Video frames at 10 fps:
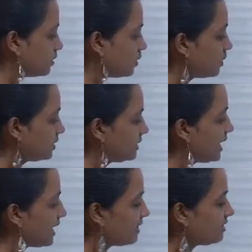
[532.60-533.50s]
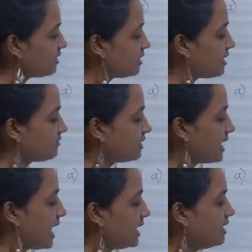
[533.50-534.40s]
Now what is the answer after
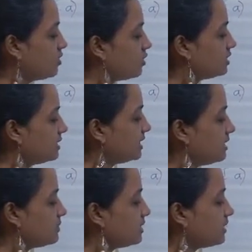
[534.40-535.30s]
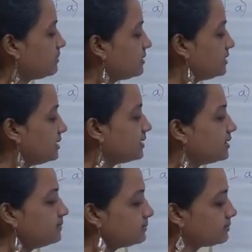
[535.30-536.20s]
adding all the decimal numbers
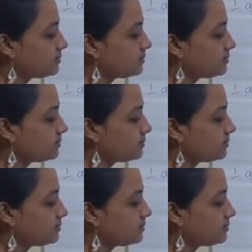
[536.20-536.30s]
here?